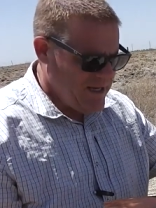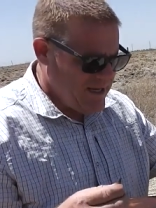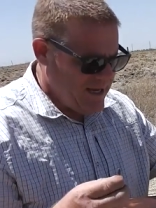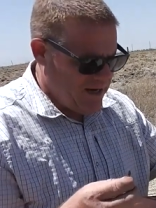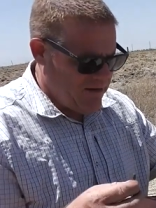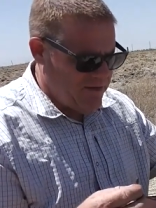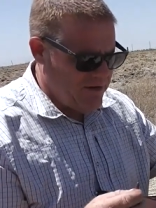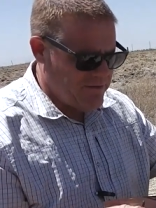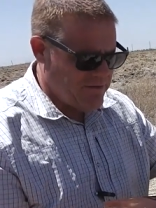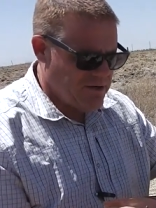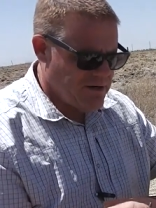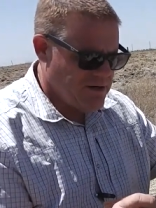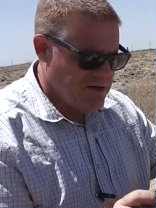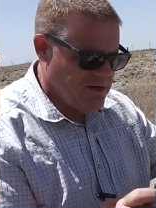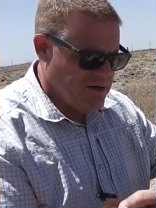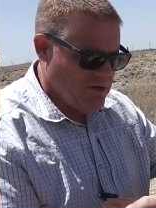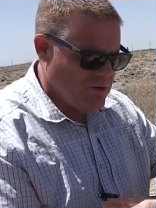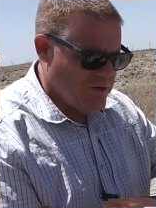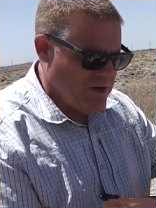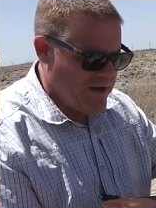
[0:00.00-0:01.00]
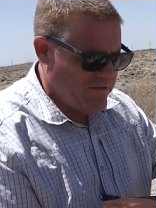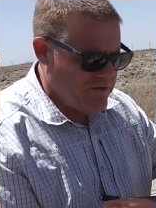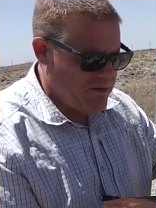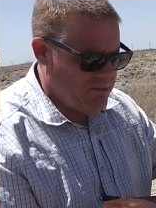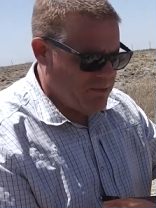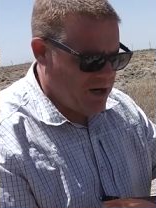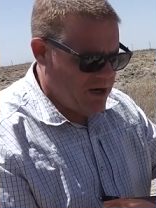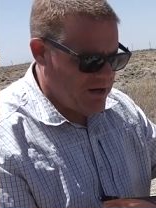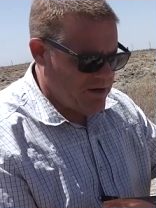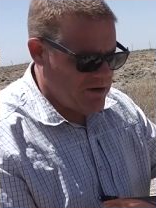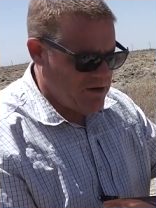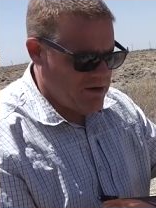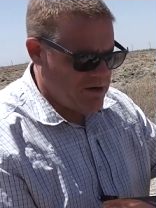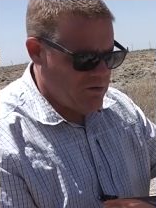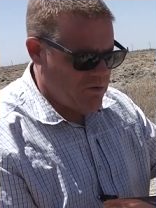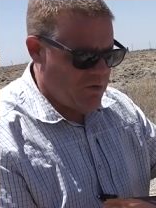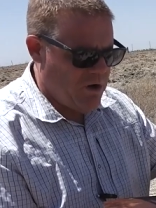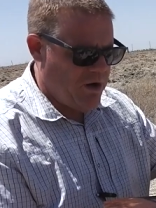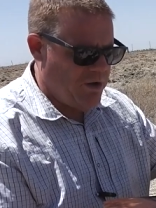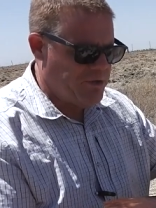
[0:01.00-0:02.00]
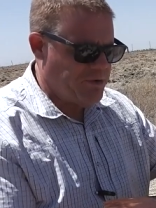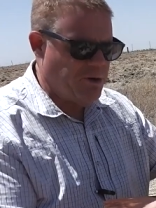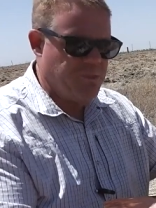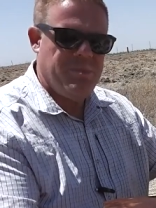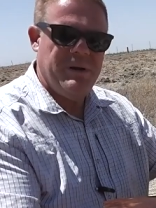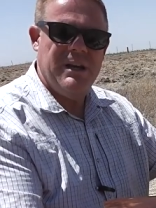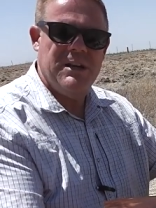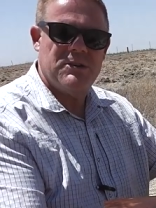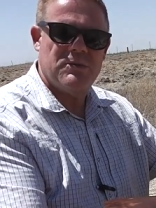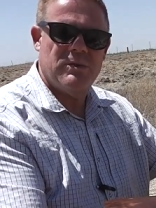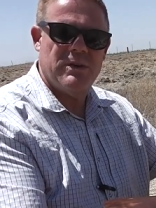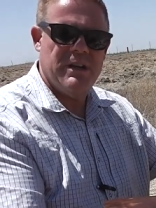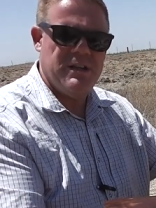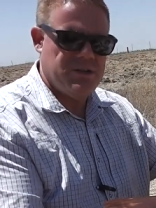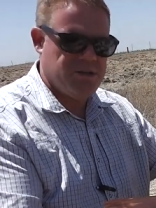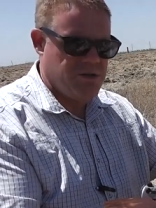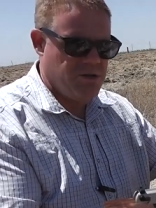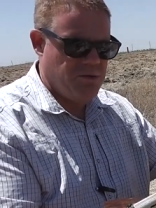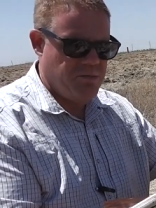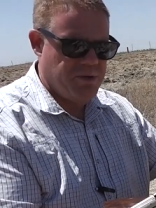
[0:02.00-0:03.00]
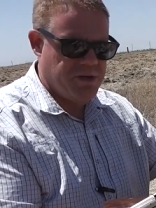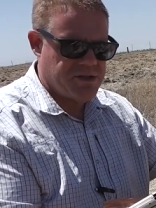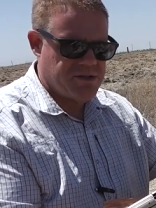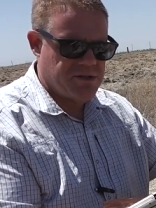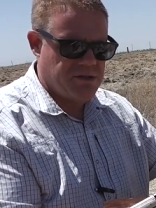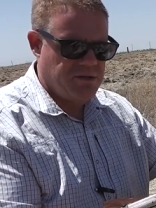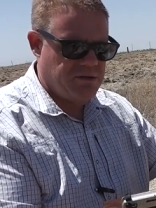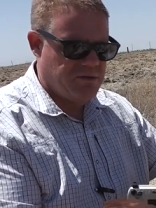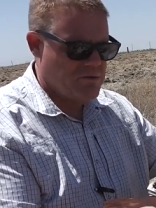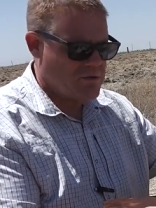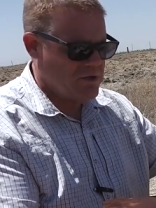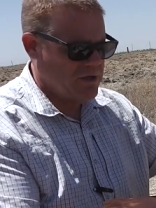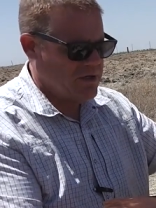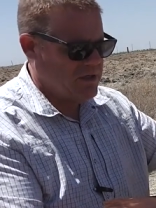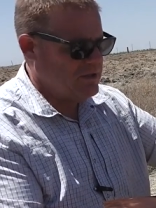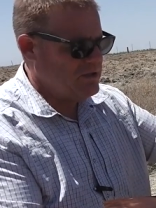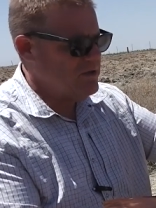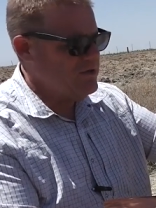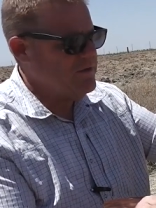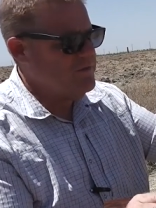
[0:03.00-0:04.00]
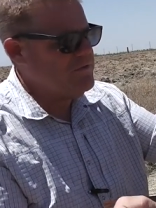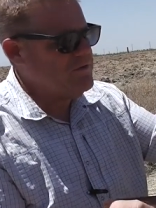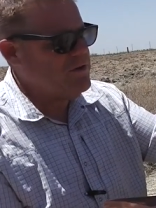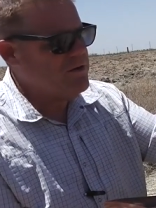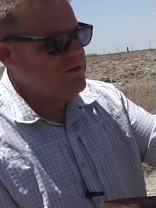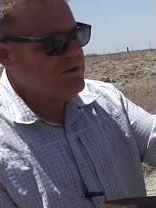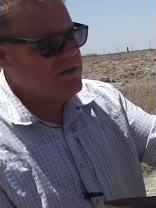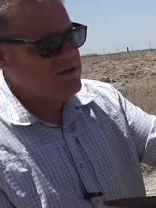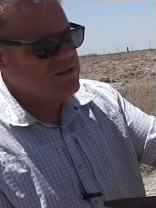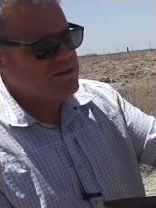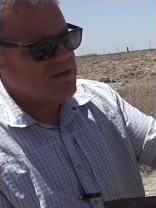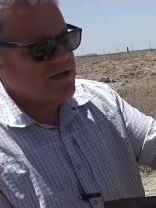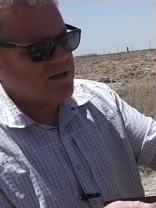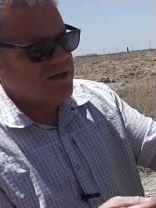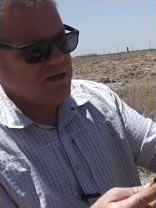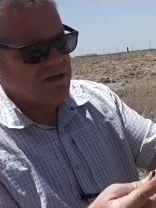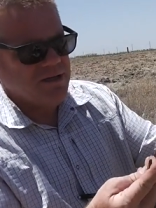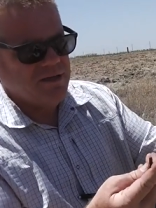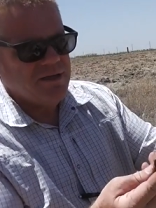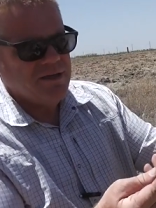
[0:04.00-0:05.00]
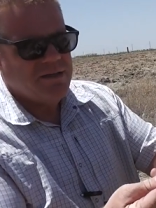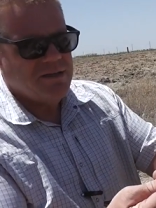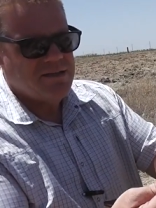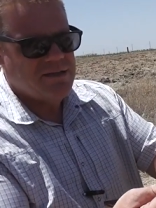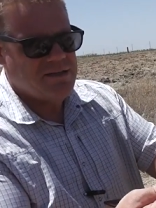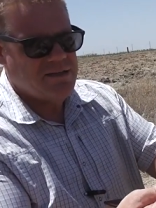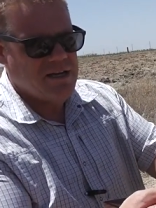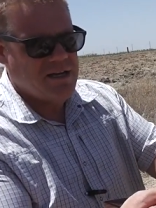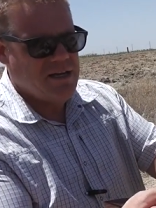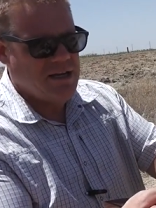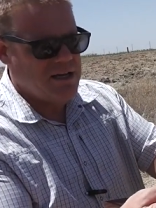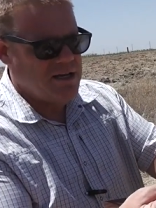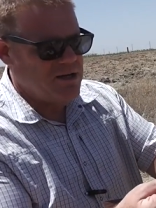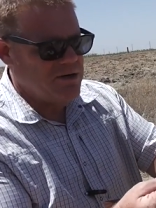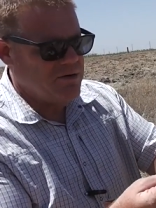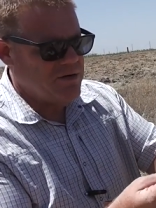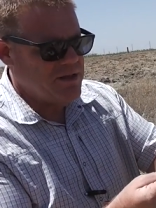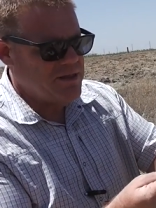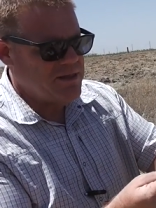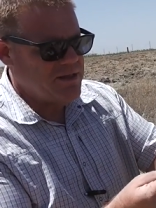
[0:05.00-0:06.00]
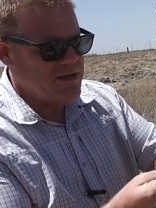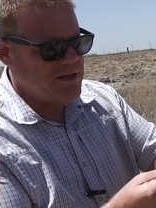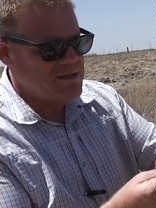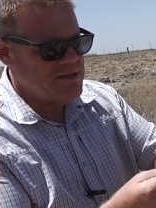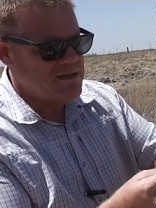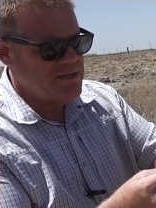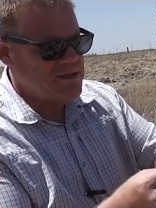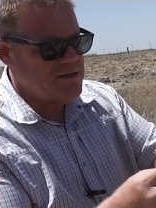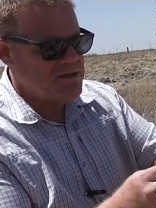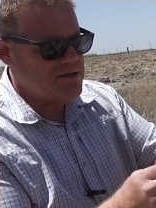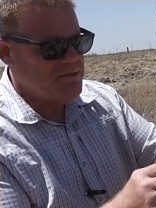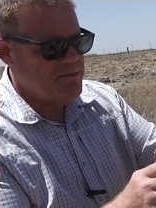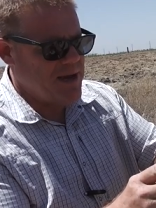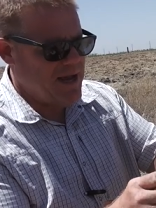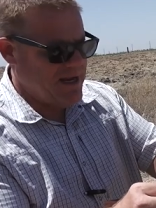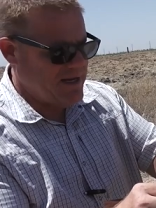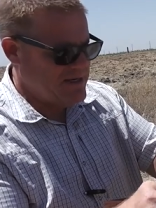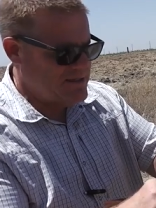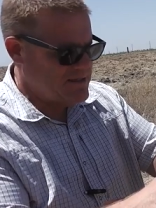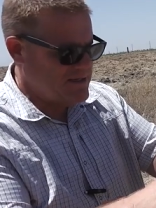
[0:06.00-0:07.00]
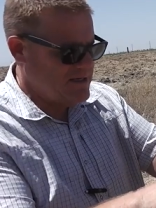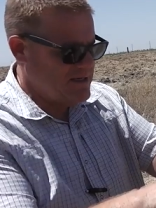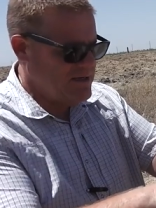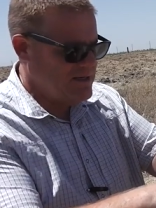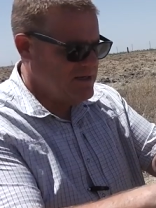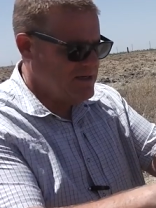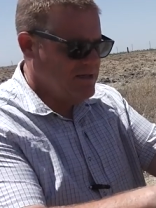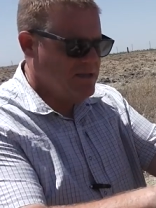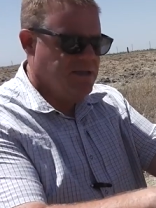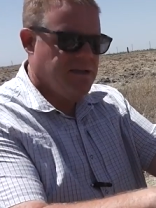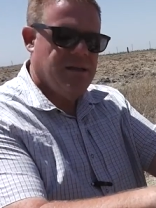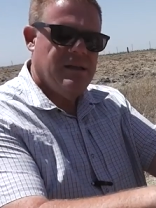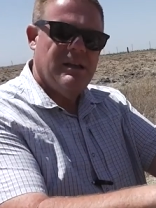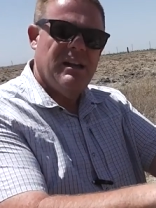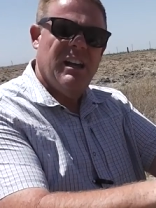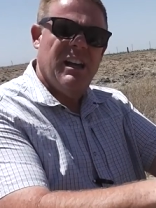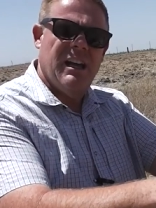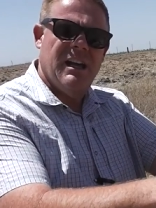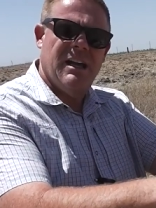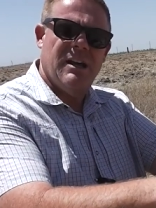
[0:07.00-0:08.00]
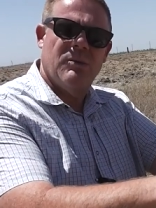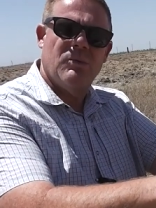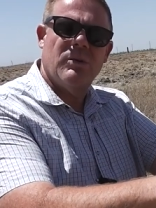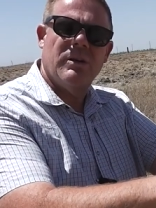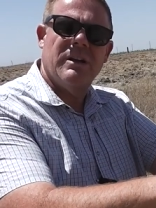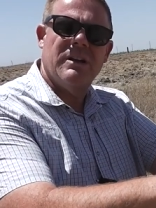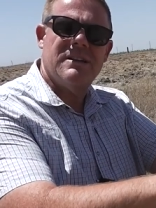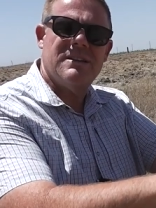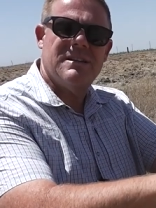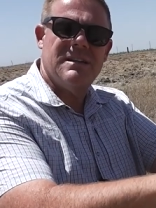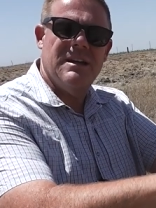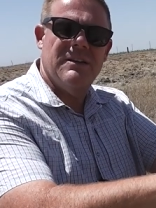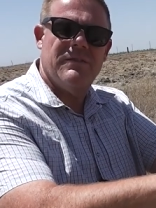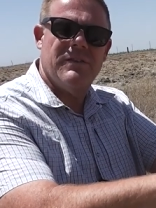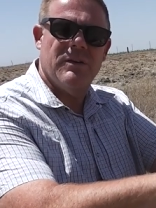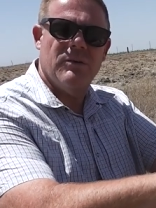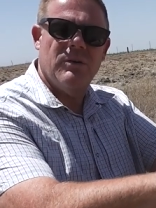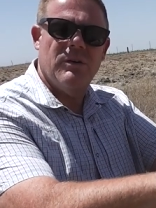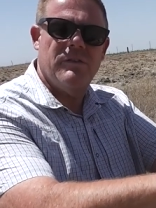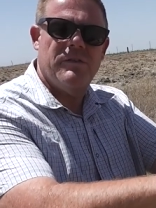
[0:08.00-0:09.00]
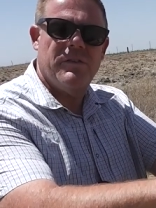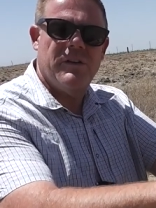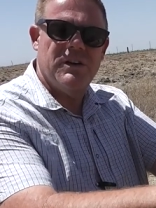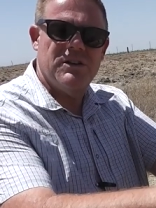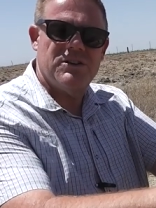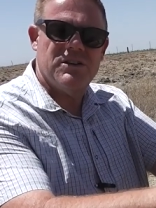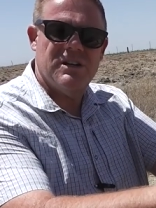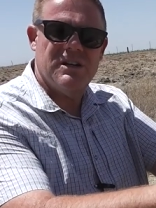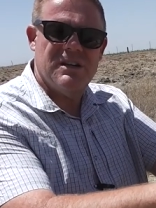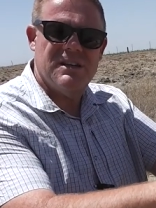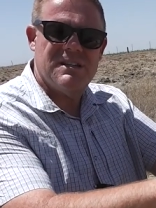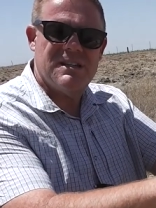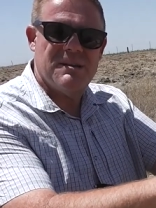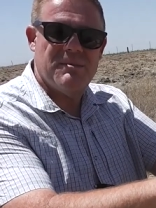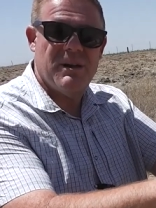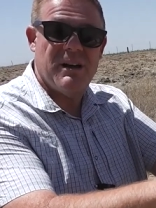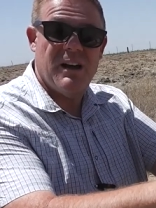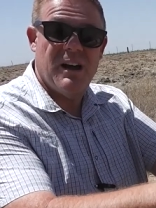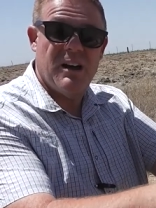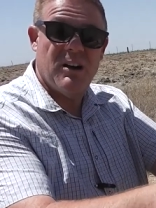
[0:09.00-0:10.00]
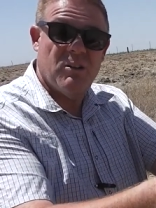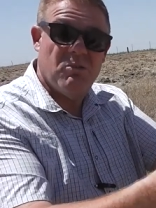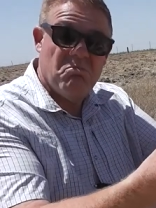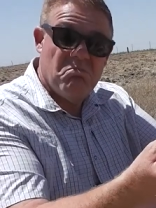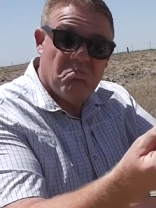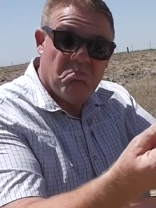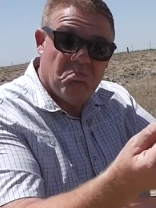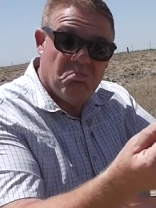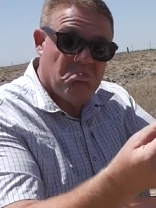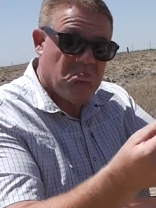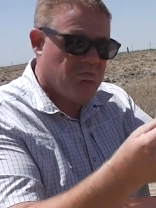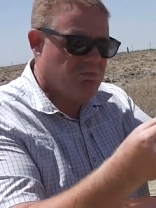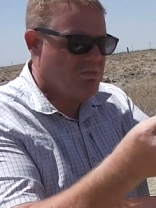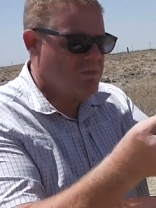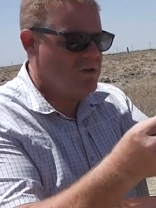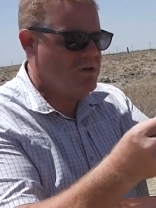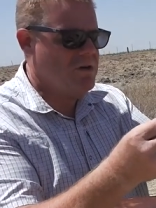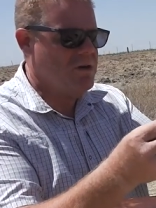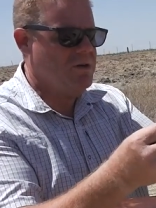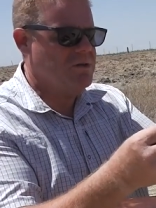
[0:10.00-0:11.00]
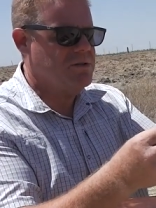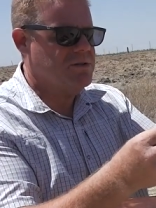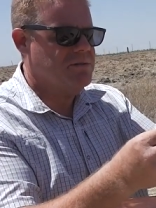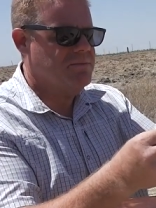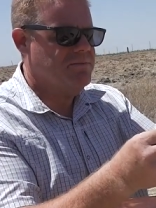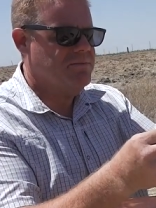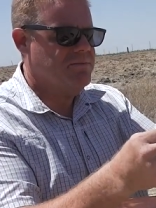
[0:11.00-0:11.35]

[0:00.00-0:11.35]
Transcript: However, we have a modern Walther P twenty-two pistol. We're going to load a few of these uh, sticky gooey things into the magazine, and we're going to see if it will function in semi-auto. Who knows?